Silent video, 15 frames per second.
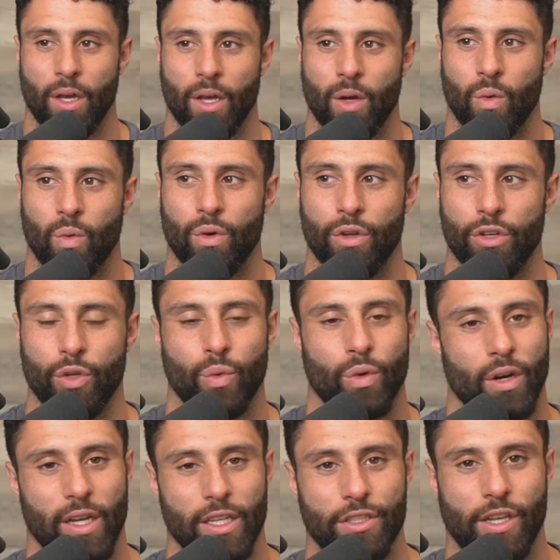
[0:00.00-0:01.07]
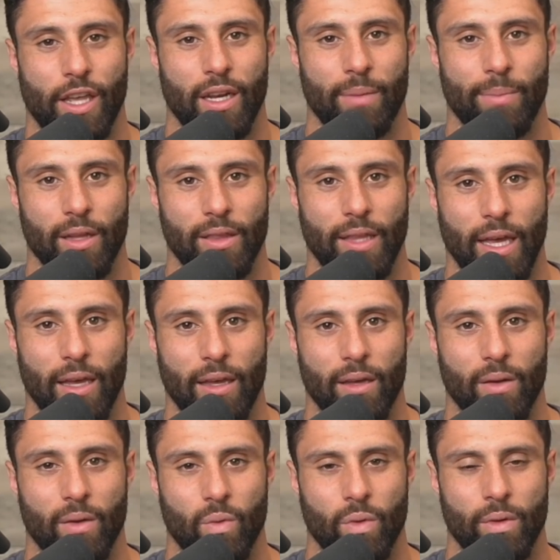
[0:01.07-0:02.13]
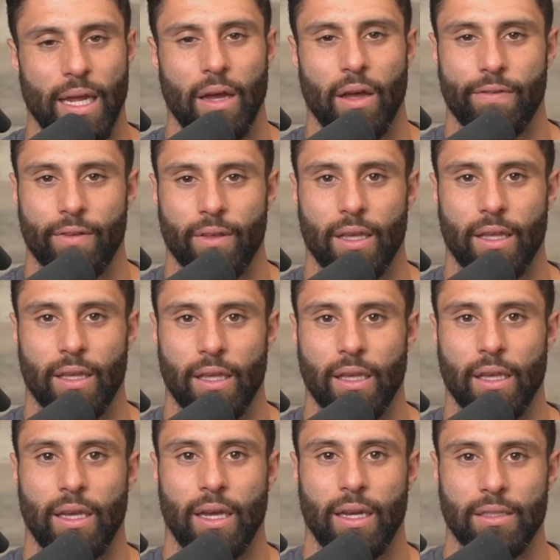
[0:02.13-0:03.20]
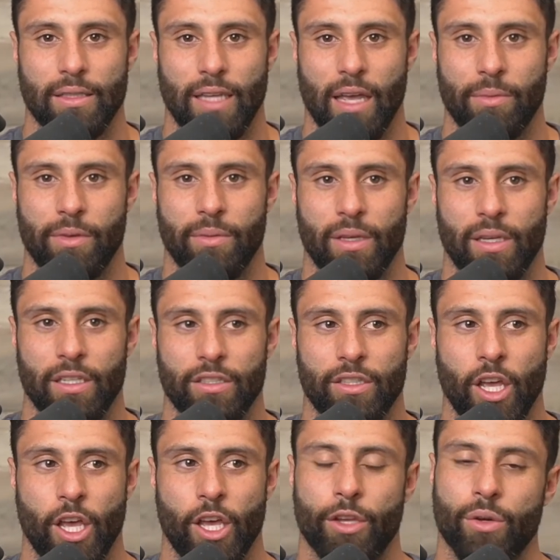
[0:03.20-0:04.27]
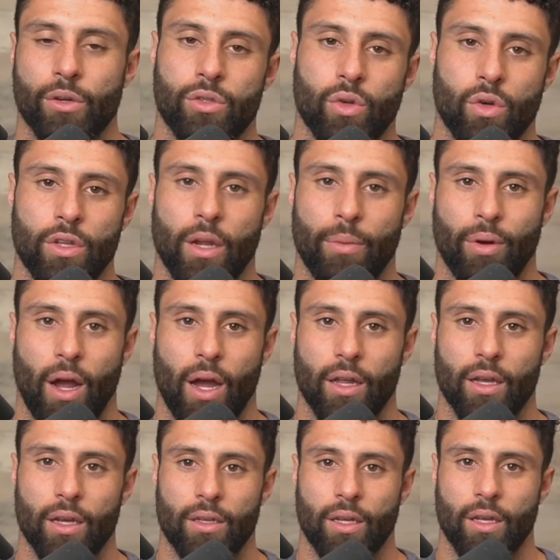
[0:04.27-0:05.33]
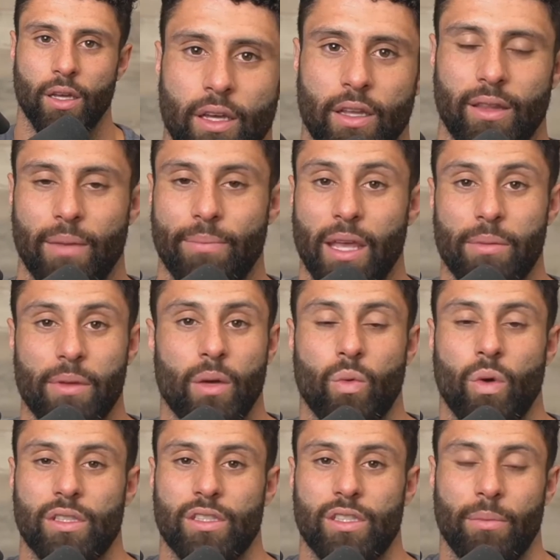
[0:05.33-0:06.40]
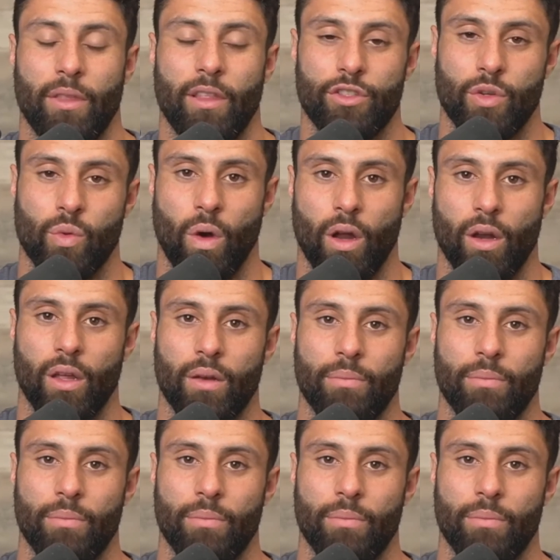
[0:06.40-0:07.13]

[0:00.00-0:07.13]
well, and you weren't educated about that, well, now I feel like it can get kind of scammy because you're sold a product that maybe it wasn't something that you wanted.